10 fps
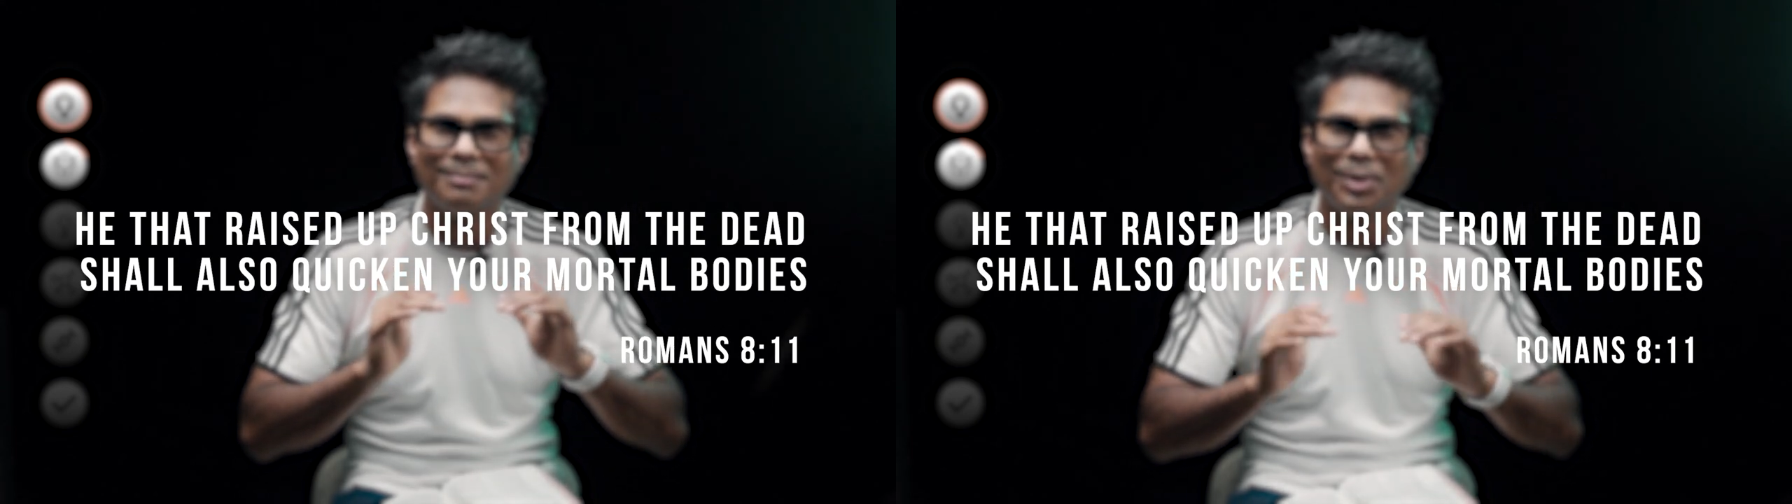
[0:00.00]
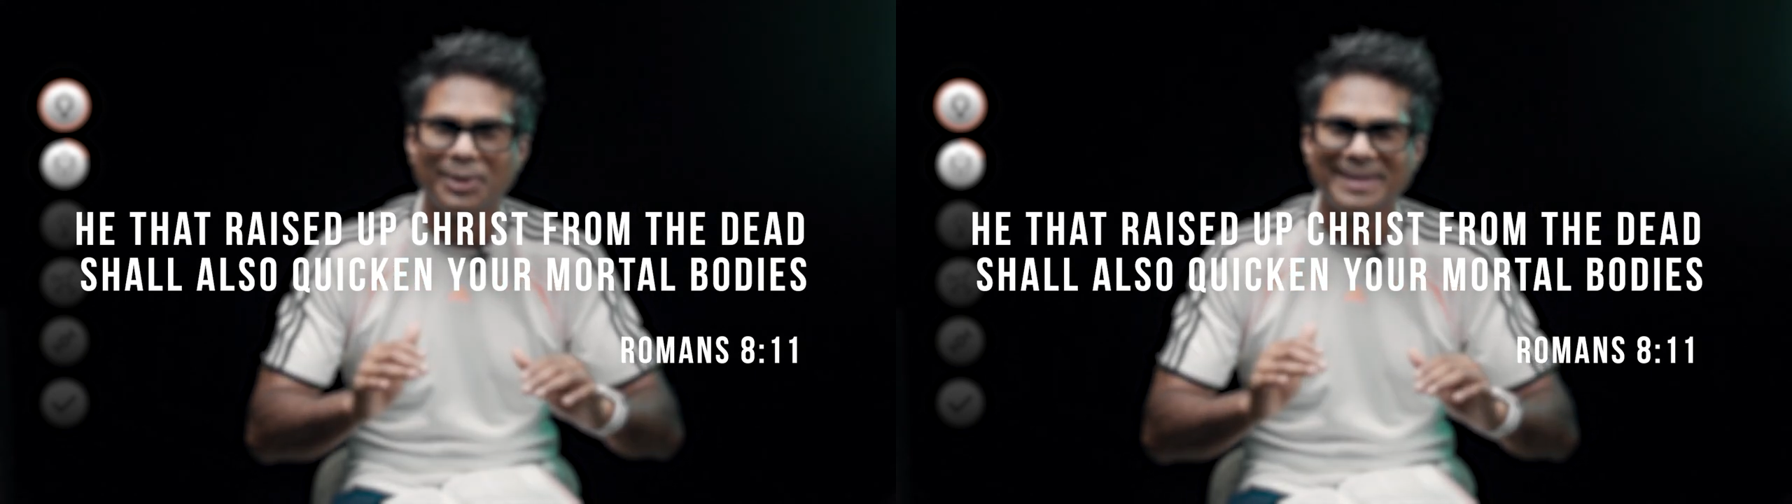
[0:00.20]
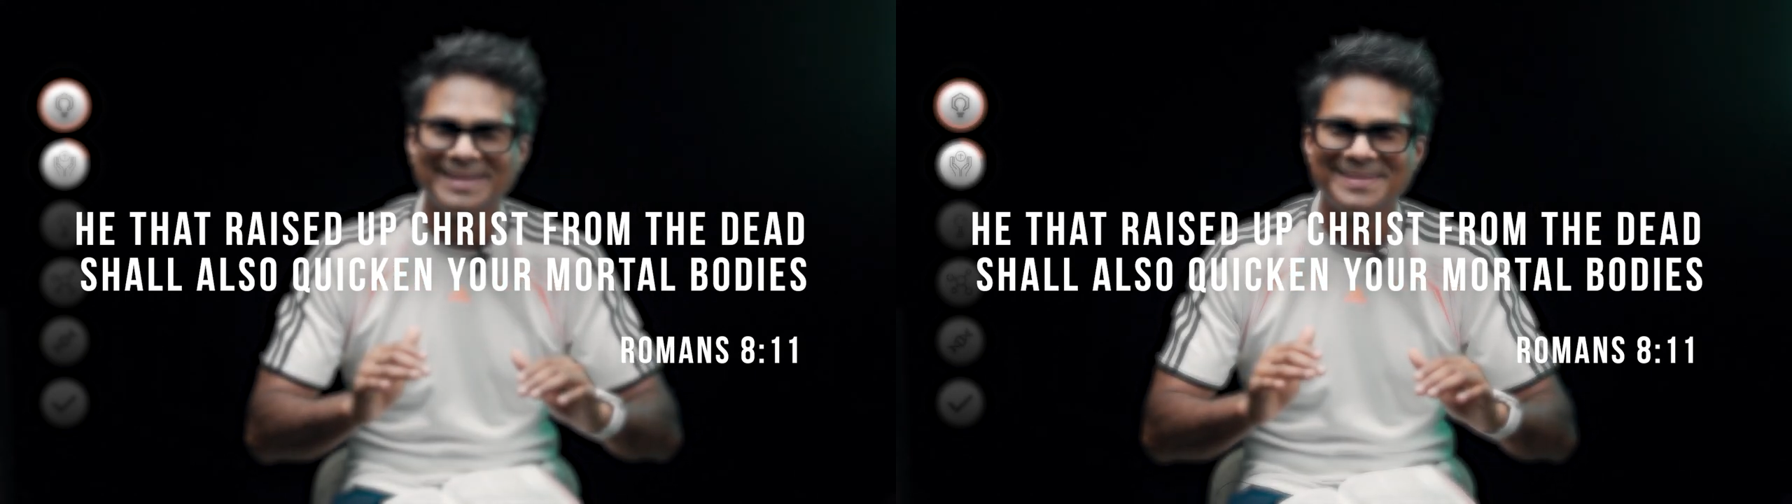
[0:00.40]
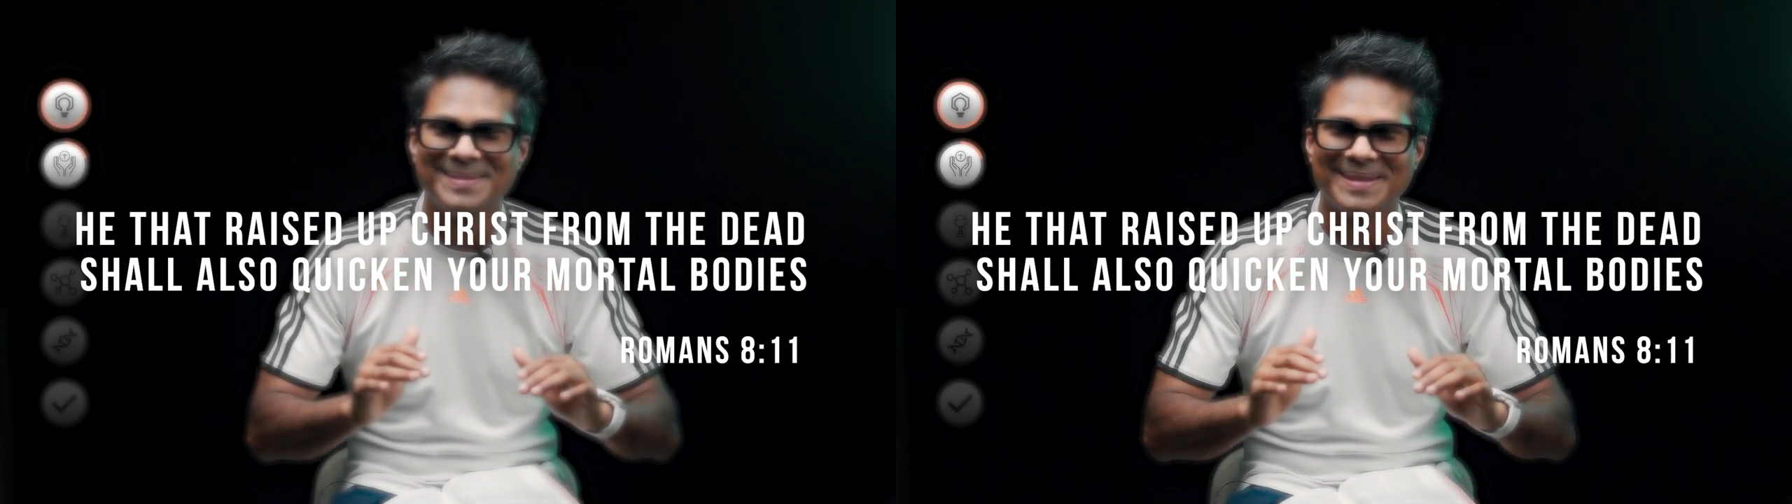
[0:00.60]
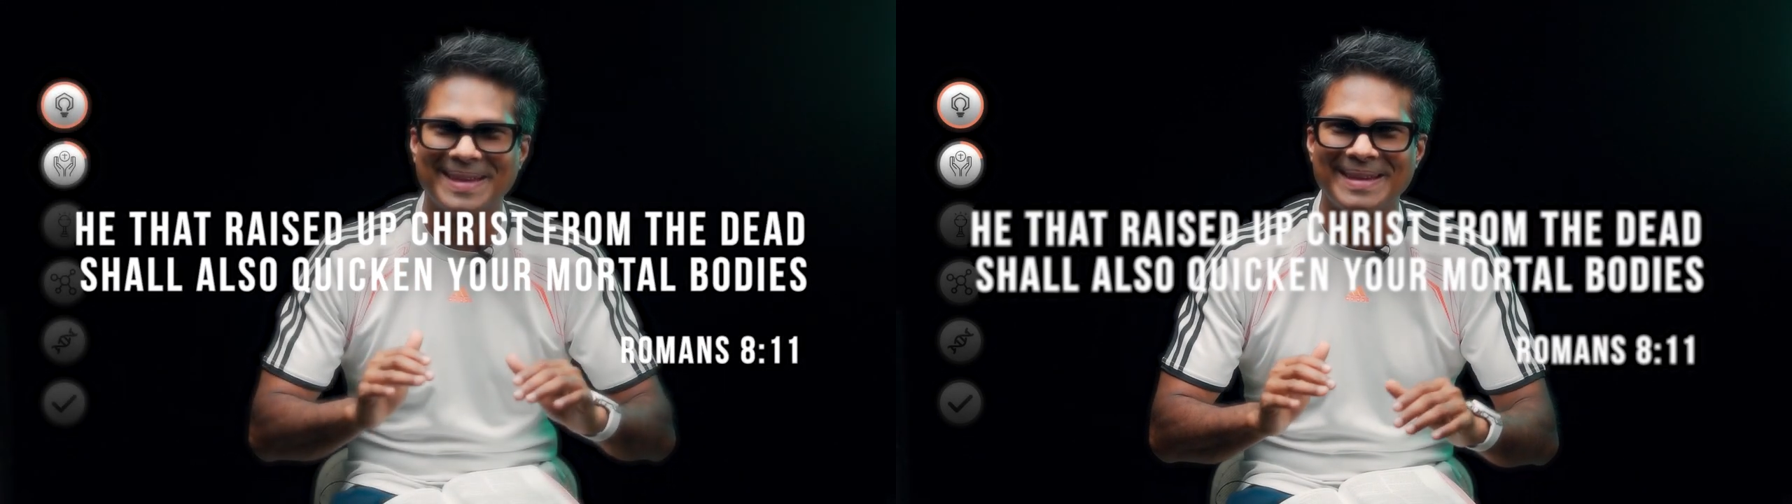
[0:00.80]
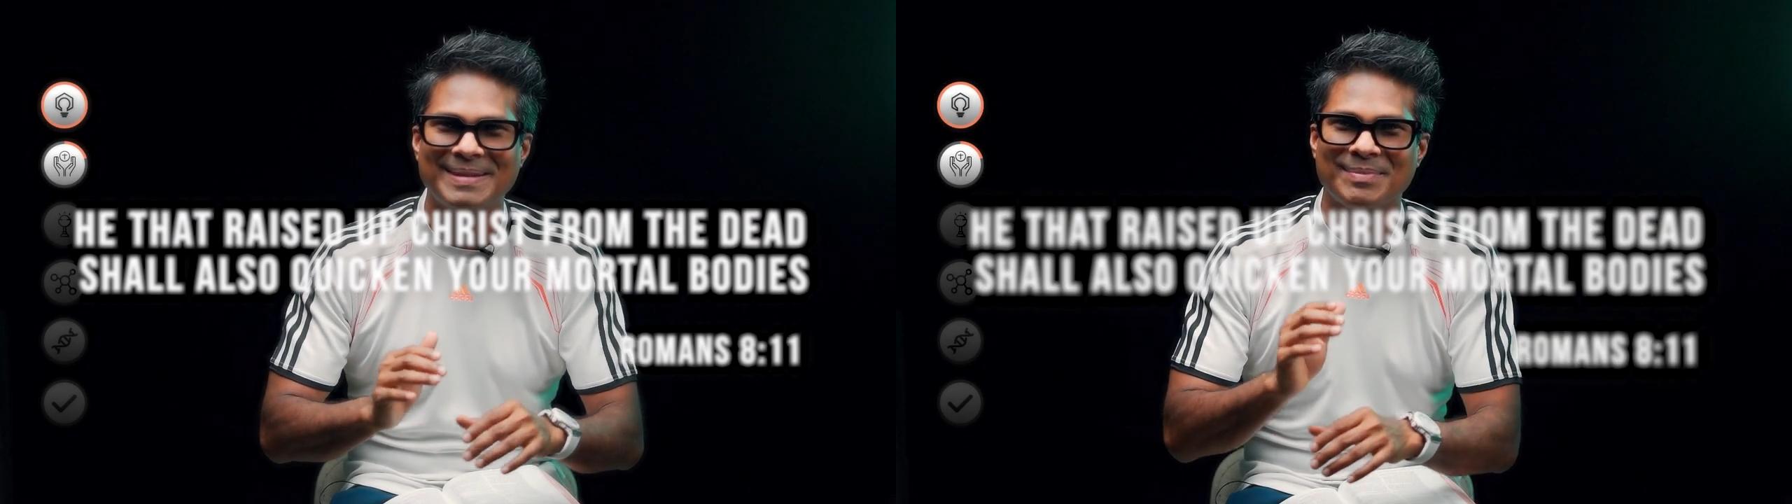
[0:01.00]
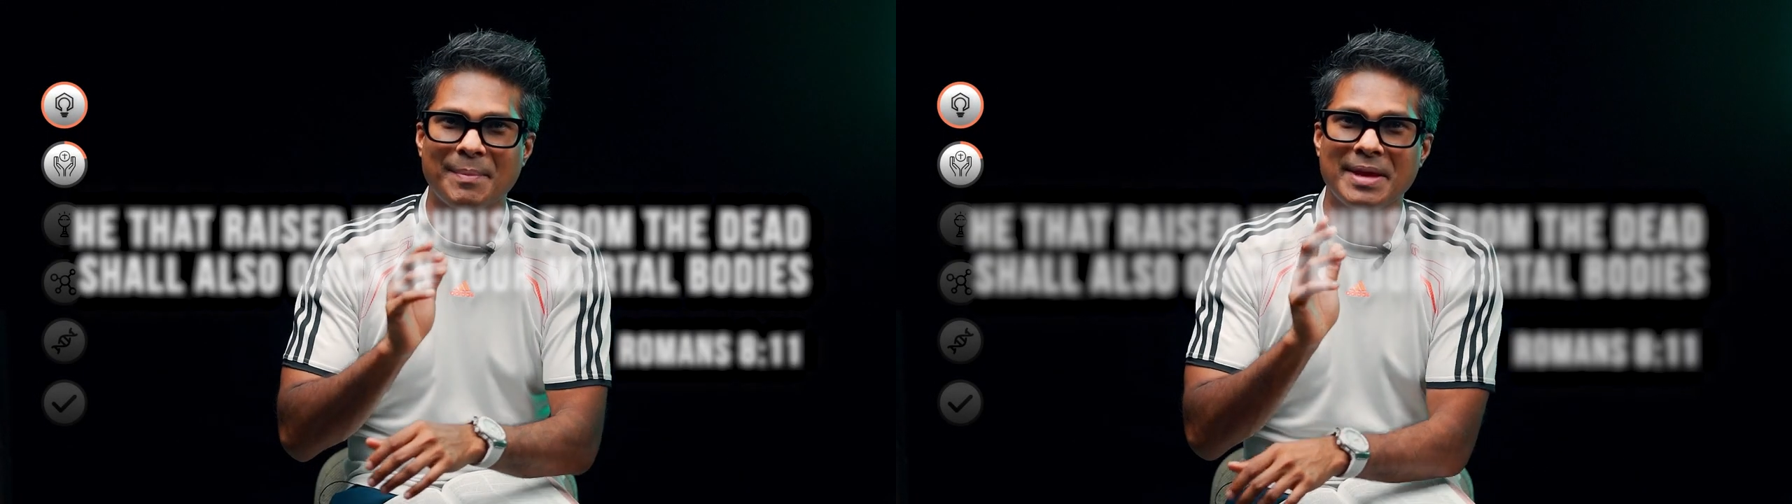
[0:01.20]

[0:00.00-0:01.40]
body. Okay? That